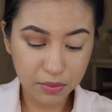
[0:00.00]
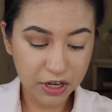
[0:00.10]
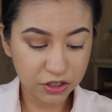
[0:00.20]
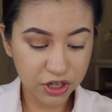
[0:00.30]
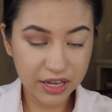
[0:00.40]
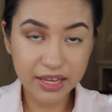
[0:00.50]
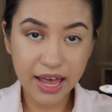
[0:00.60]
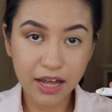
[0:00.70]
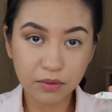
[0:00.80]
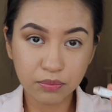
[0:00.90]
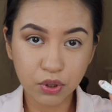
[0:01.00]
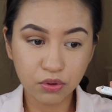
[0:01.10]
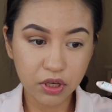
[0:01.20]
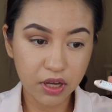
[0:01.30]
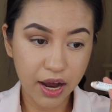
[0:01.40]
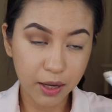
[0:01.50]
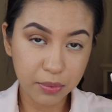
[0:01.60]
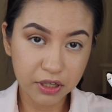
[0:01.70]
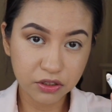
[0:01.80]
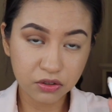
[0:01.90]
my J-Cat Beauty eye
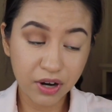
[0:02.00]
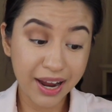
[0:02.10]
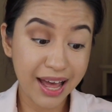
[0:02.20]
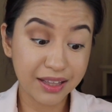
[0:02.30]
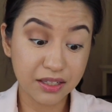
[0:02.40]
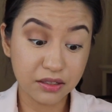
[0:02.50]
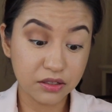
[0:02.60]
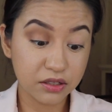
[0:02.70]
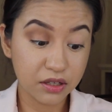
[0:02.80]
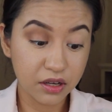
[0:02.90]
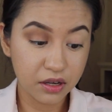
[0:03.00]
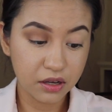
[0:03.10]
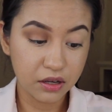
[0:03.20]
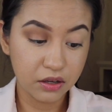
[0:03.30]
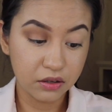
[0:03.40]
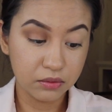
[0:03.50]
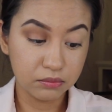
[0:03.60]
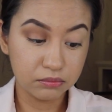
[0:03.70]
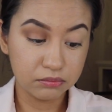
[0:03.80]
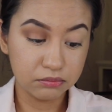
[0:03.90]
pencil. I had this
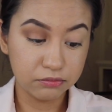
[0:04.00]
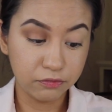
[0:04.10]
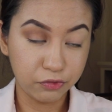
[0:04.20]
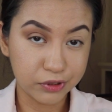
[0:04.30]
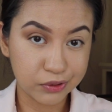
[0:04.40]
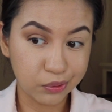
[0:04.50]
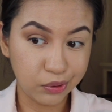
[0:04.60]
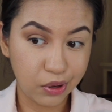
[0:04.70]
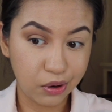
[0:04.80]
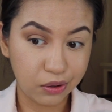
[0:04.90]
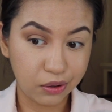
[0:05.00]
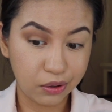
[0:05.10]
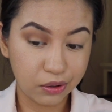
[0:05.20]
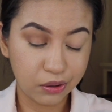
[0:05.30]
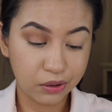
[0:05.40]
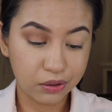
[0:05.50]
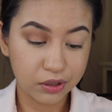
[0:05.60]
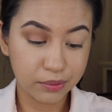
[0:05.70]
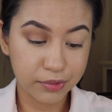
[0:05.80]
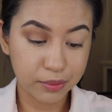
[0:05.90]
for so long,
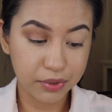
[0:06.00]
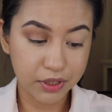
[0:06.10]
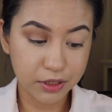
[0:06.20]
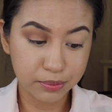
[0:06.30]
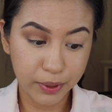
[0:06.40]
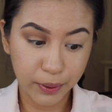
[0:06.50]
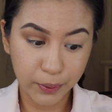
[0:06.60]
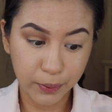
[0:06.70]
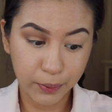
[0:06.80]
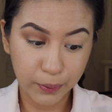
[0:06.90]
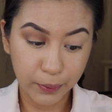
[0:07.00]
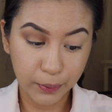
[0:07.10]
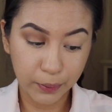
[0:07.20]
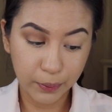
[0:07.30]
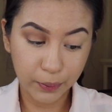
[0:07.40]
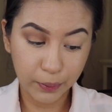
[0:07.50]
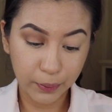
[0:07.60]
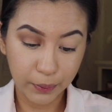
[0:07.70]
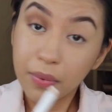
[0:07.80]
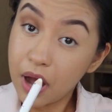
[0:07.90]
it might be expired.
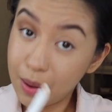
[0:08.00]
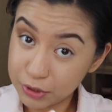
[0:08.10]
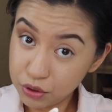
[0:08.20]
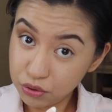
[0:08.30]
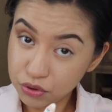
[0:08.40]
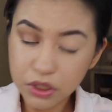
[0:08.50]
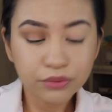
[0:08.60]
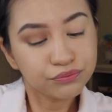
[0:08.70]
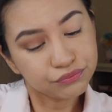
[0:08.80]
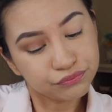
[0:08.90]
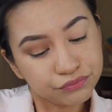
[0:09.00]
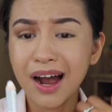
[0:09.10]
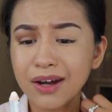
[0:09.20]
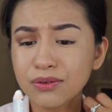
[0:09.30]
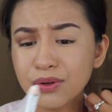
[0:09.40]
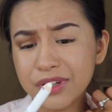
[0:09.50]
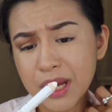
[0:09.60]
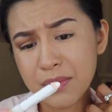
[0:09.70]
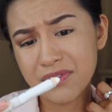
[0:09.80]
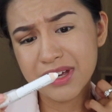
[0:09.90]
I'm gonna still use it. I don't know the
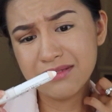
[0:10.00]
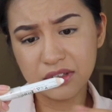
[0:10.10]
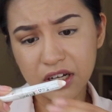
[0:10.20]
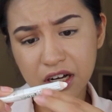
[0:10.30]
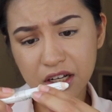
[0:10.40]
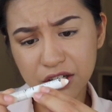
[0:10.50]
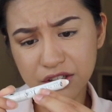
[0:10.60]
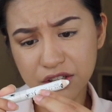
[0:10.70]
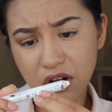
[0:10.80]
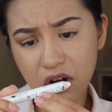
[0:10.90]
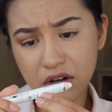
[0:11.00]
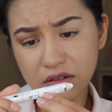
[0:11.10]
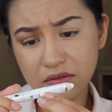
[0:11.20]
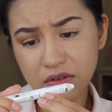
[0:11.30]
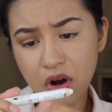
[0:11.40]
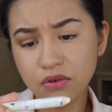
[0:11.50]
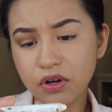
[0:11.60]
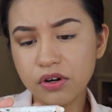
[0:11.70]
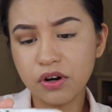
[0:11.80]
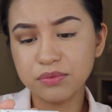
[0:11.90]
name of it. The color is gone. Oh,
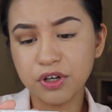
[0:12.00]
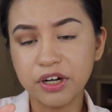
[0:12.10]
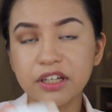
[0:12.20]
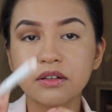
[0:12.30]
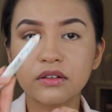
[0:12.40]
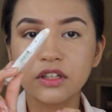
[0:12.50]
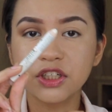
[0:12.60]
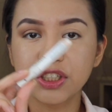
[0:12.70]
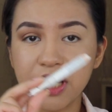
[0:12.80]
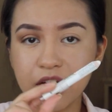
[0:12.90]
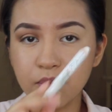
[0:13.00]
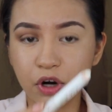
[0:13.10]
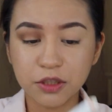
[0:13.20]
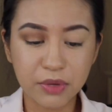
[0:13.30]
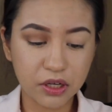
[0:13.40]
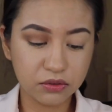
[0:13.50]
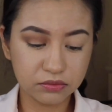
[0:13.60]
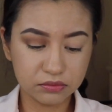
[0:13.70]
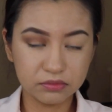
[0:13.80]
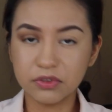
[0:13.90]
no, I'm sorry. In the shade Marshmallow.
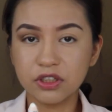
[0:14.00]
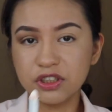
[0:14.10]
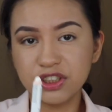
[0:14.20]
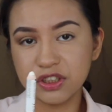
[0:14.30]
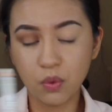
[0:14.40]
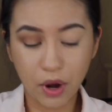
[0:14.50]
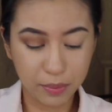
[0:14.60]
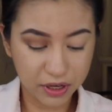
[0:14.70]
It's just a white